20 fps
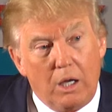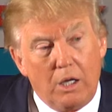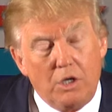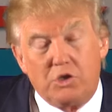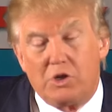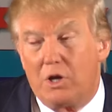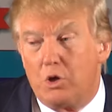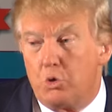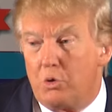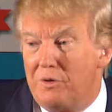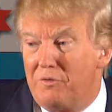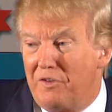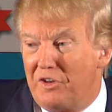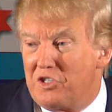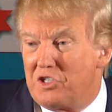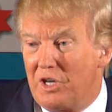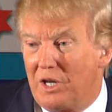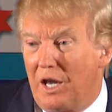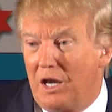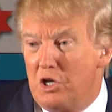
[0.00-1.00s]
is under
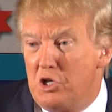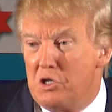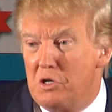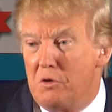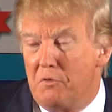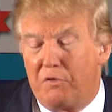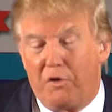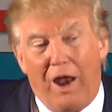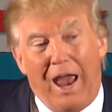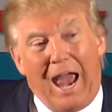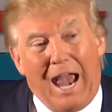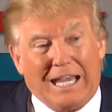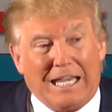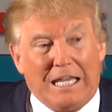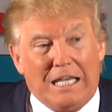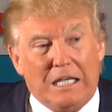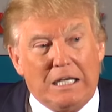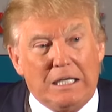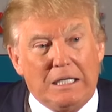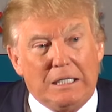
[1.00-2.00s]
investigation for
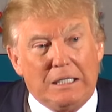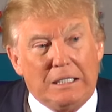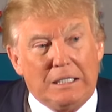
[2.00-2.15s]
hacking